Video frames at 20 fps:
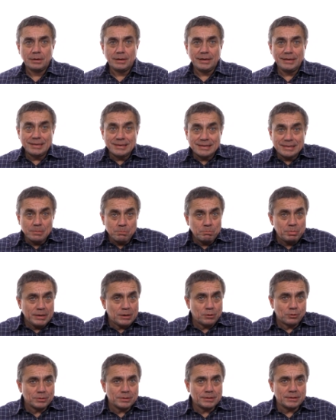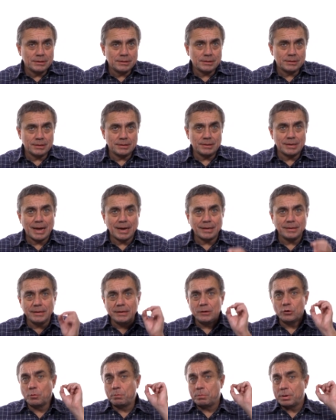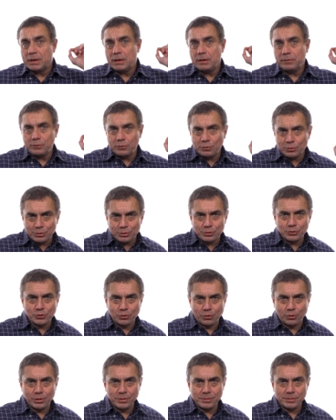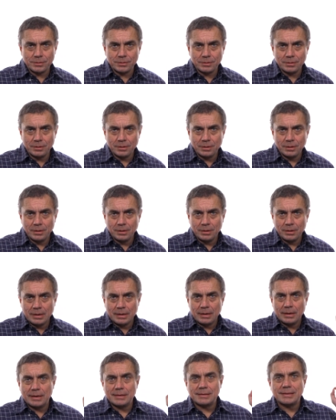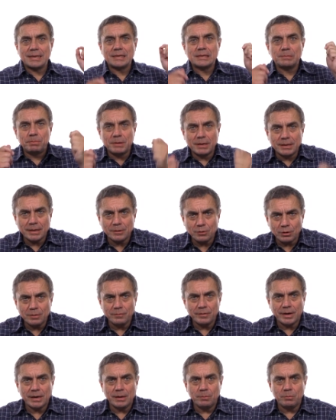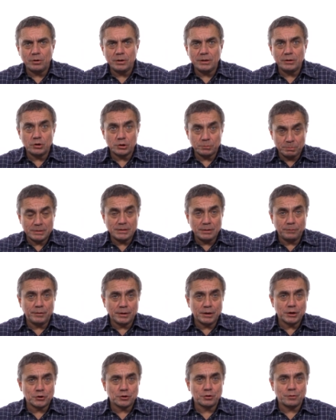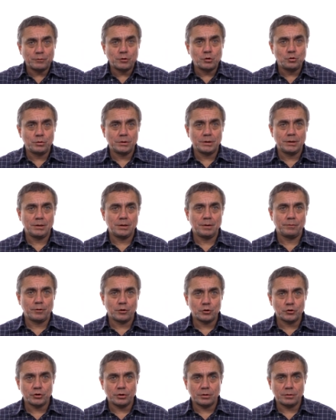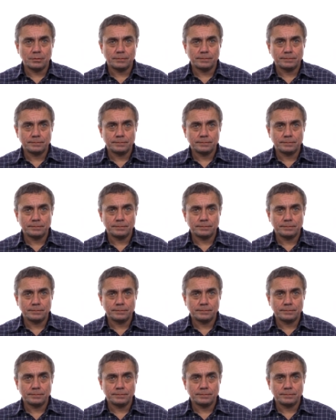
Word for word: it simply consists in adding the previous choice as explanatory variable in the specification of the utility function.